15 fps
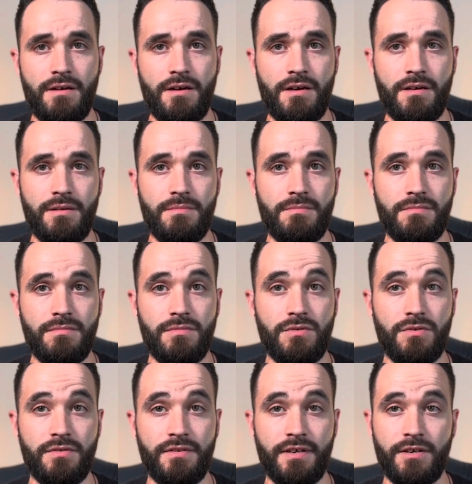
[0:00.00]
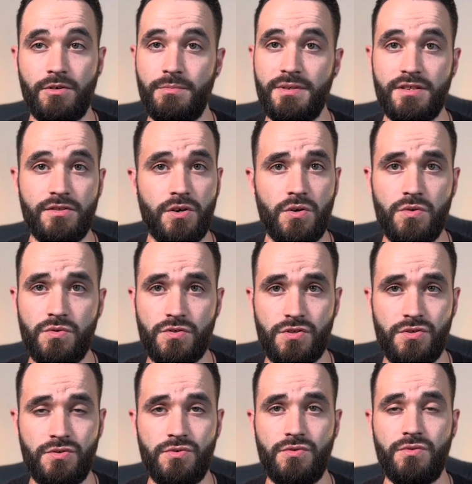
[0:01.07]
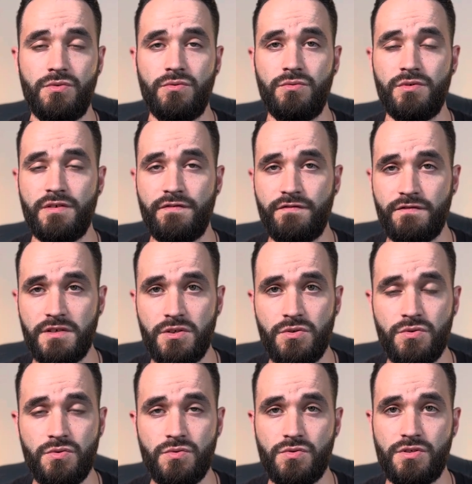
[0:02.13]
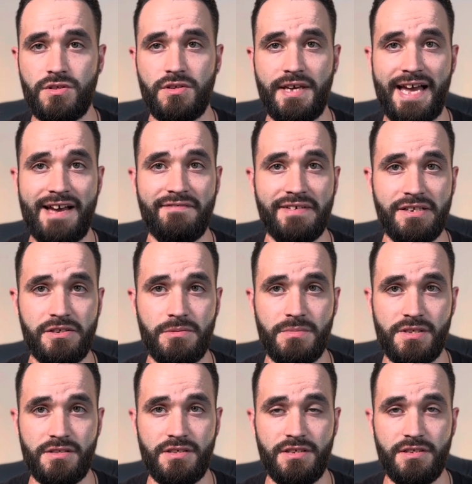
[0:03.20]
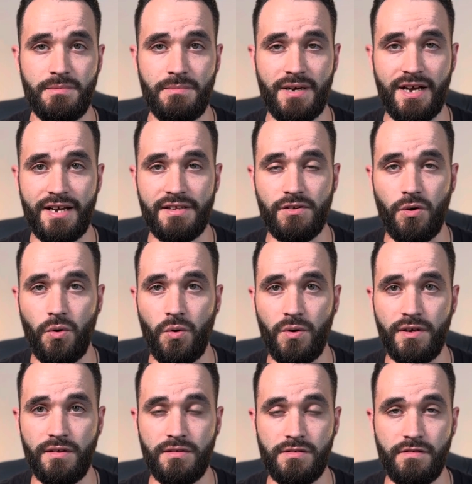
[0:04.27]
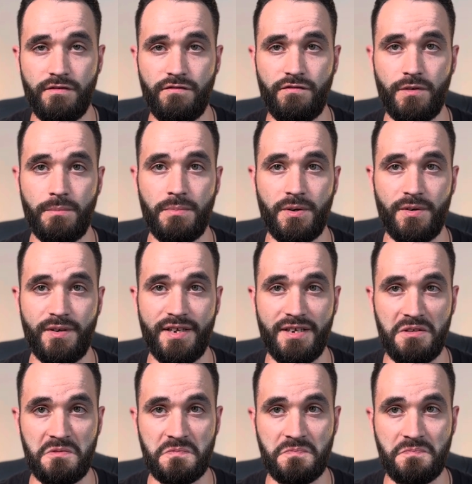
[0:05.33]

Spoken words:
There will be those who refuse to have intimacy, to buy the oil for burning